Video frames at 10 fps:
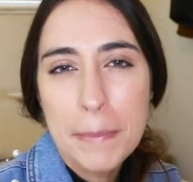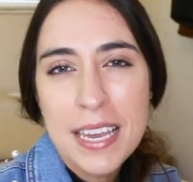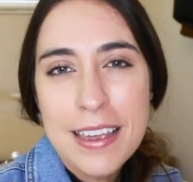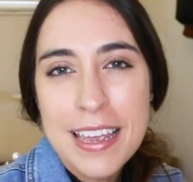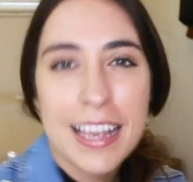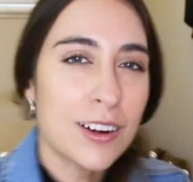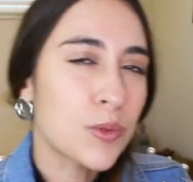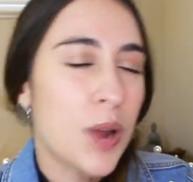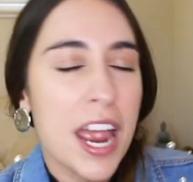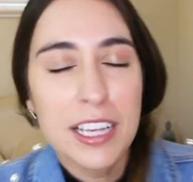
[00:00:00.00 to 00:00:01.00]
pink and
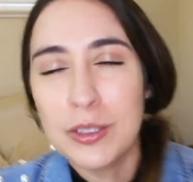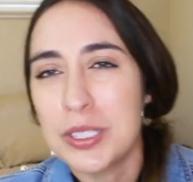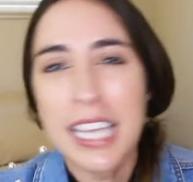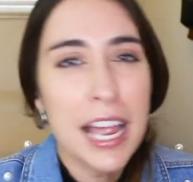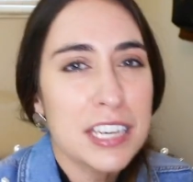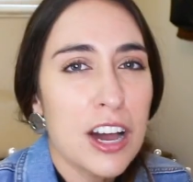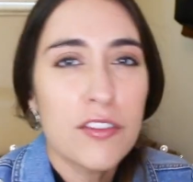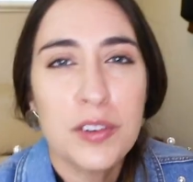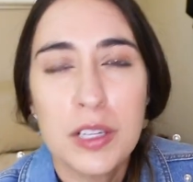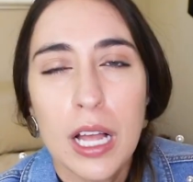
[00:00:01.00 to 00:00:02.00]
ready to sign
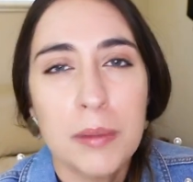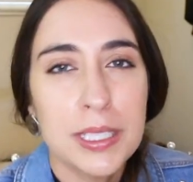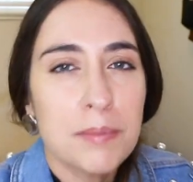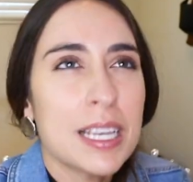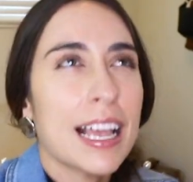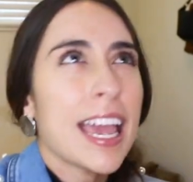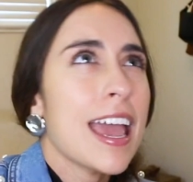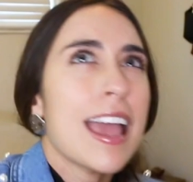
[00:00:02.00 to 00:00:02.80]
up for clubs and be like,